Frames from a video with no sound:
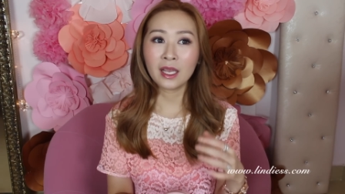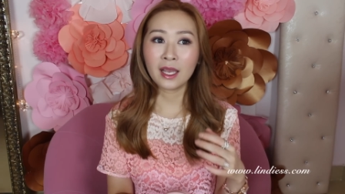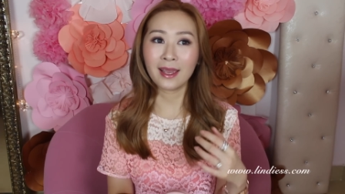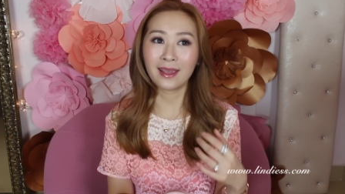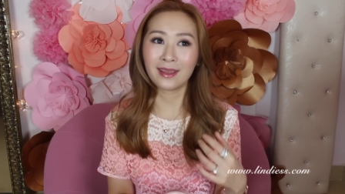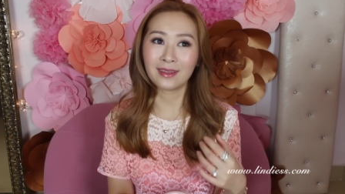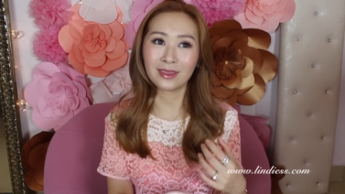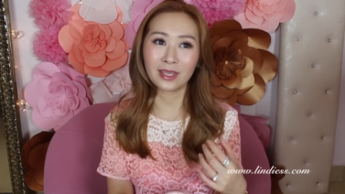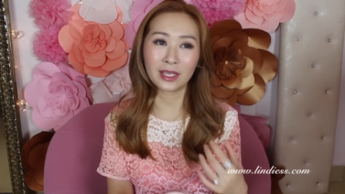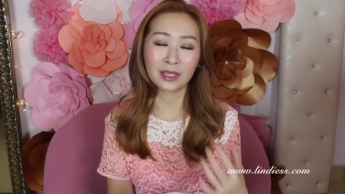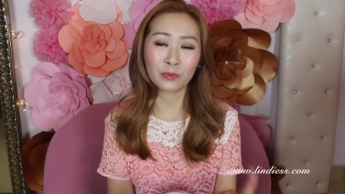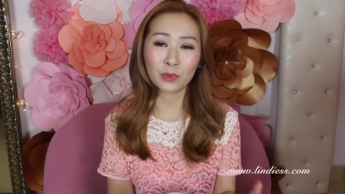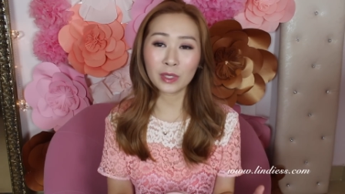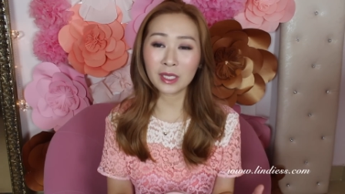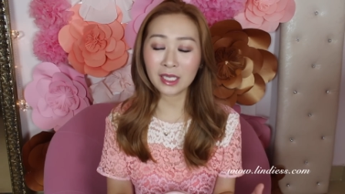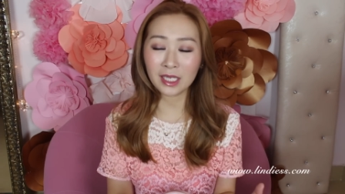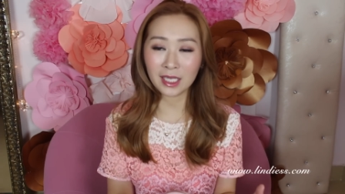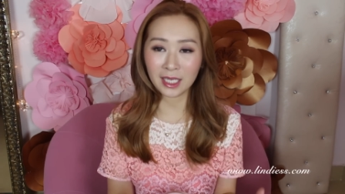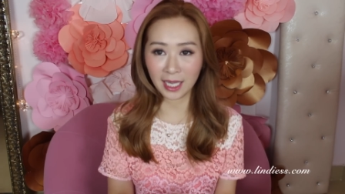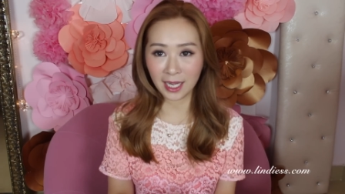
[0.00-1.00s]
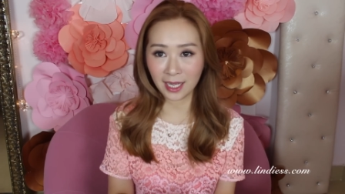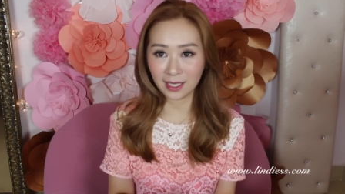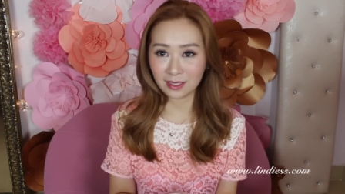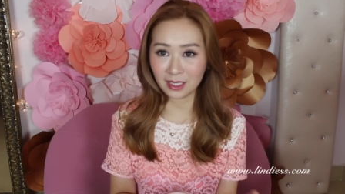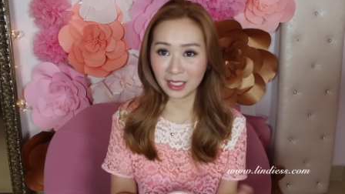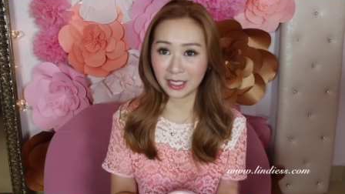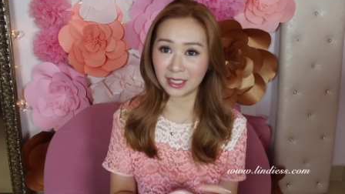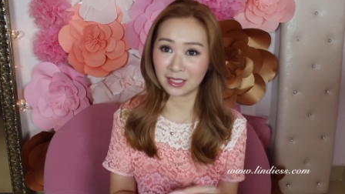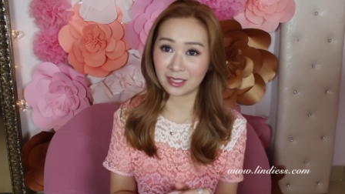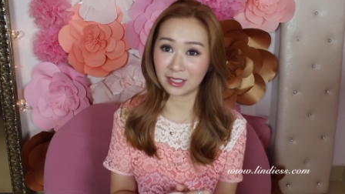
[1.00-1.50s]
and they really
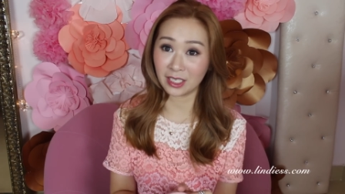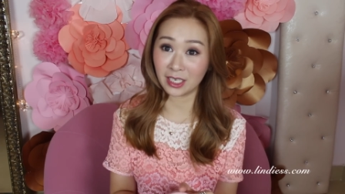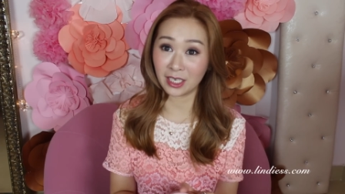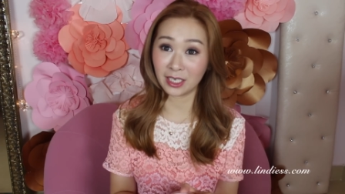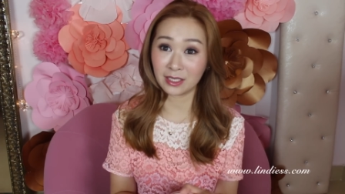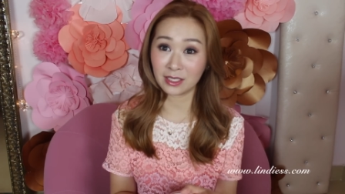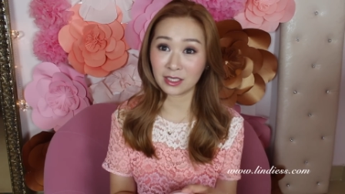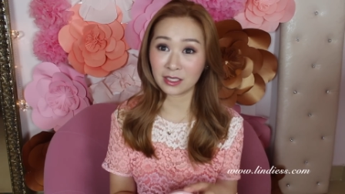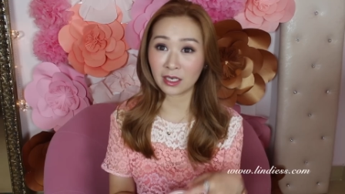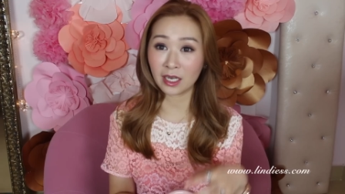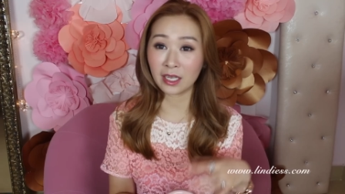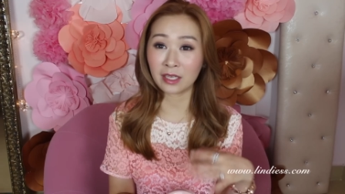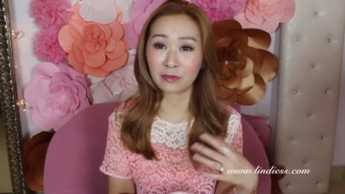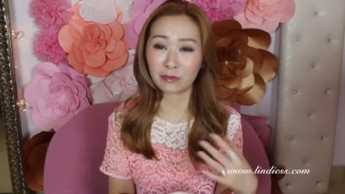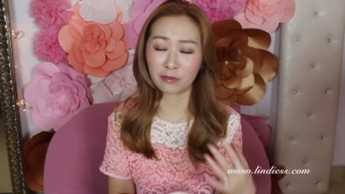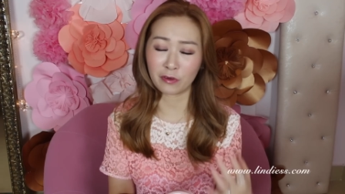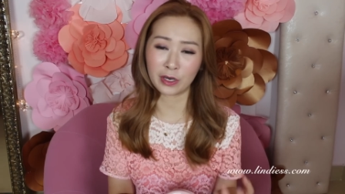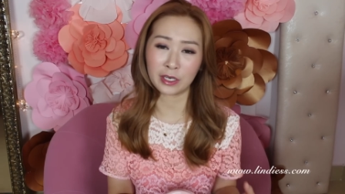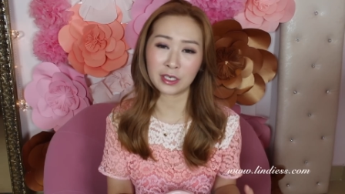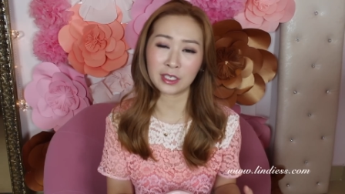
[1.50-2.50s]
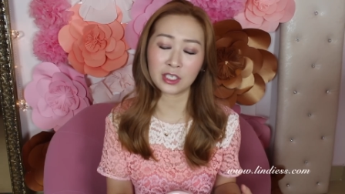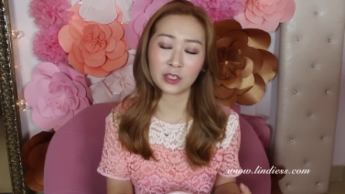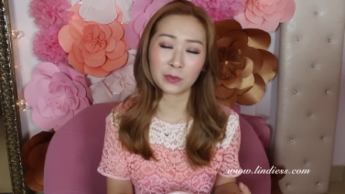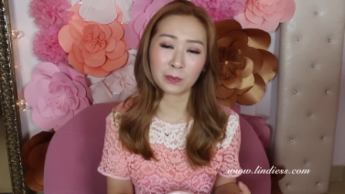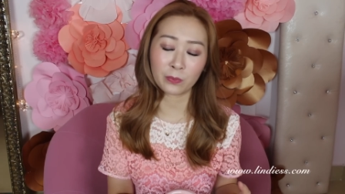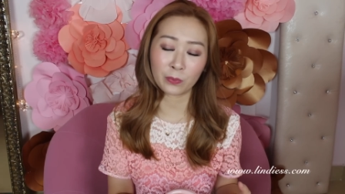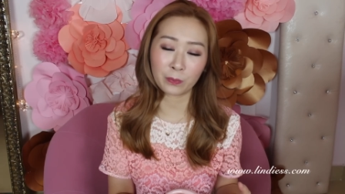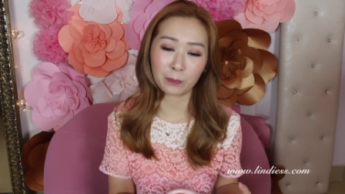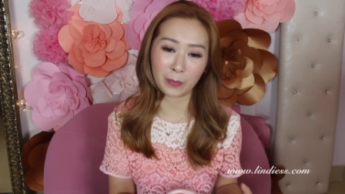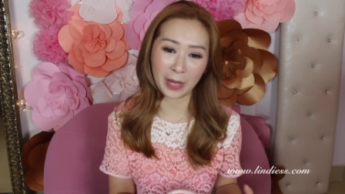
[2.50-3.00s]
can't exchange it for a new
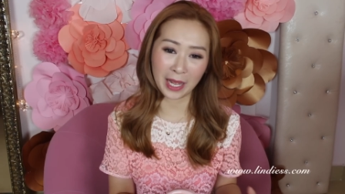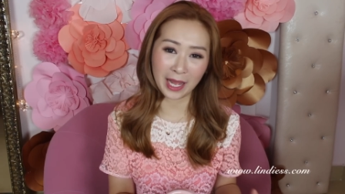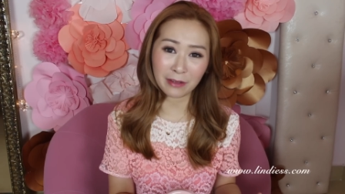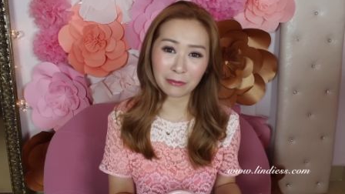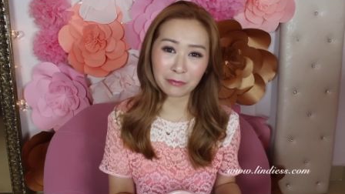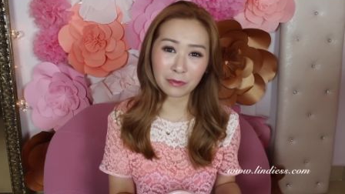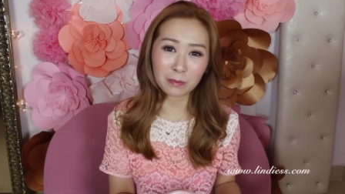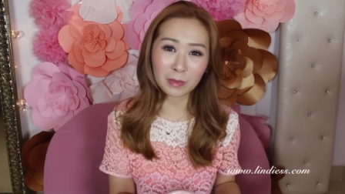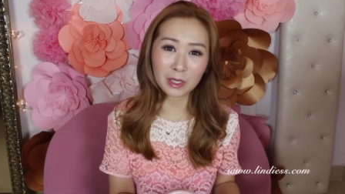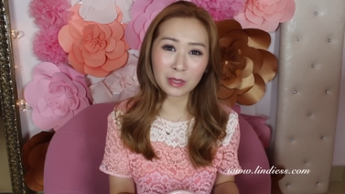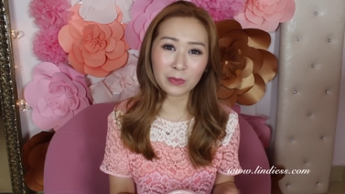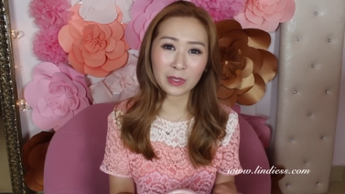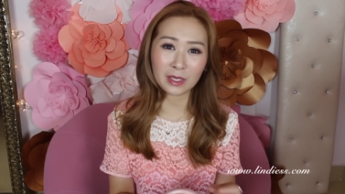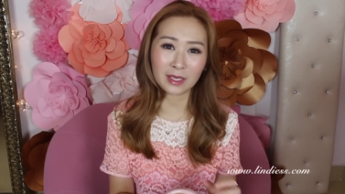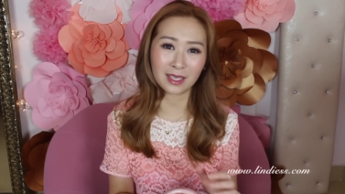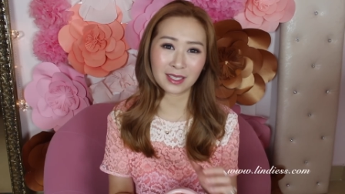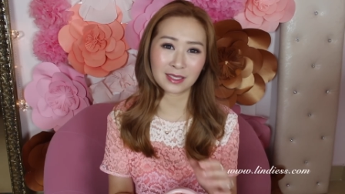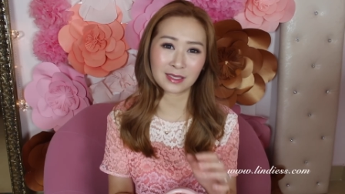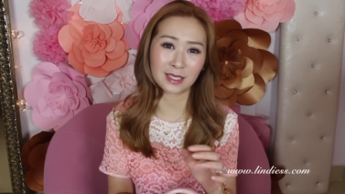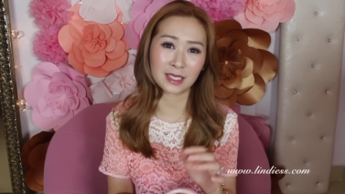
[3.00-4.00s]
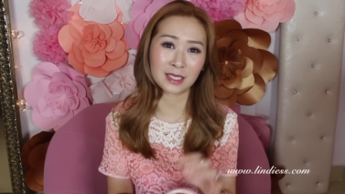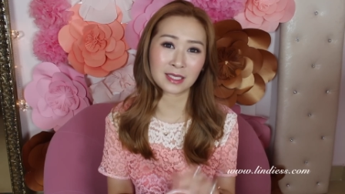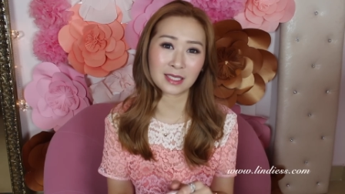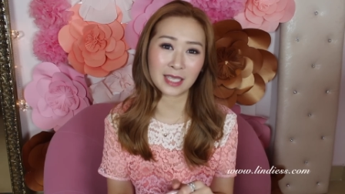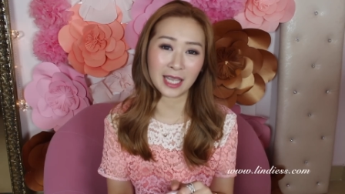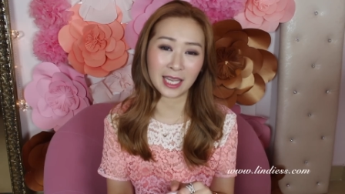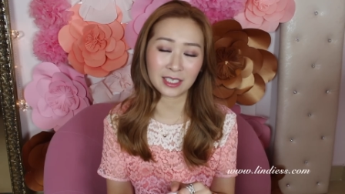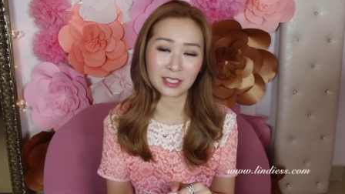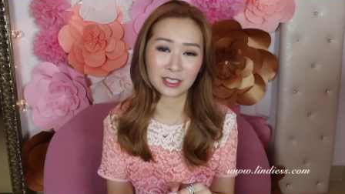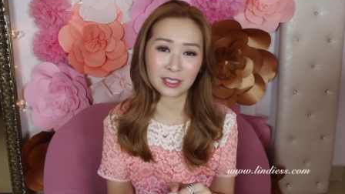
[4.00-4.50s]
bag for me because it's
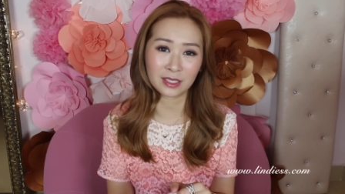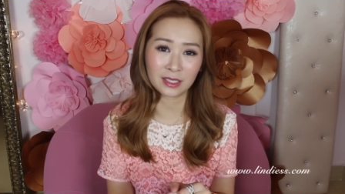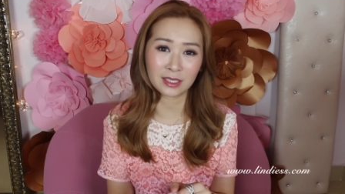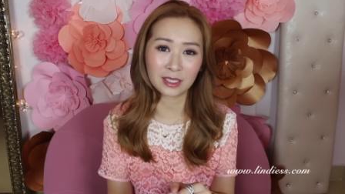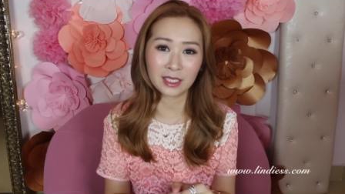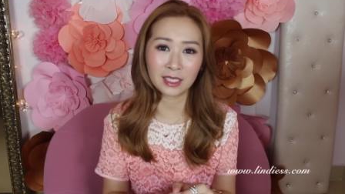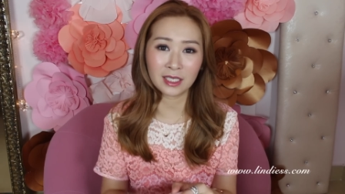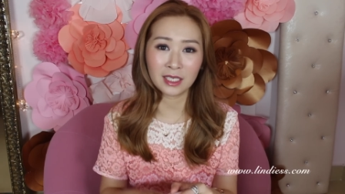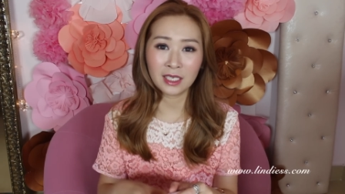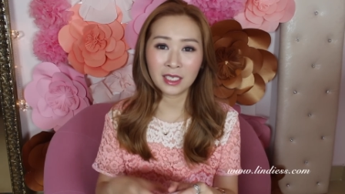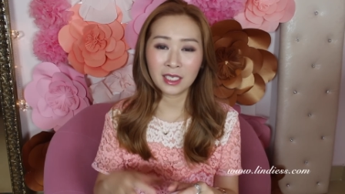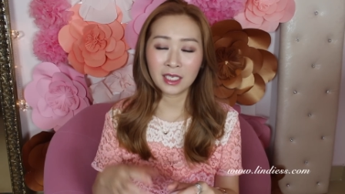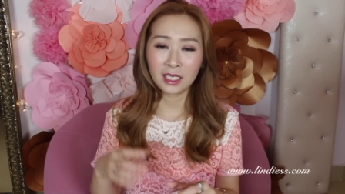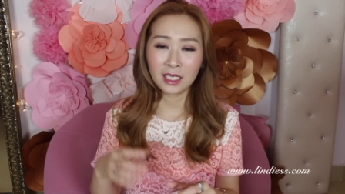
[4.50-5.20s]
actually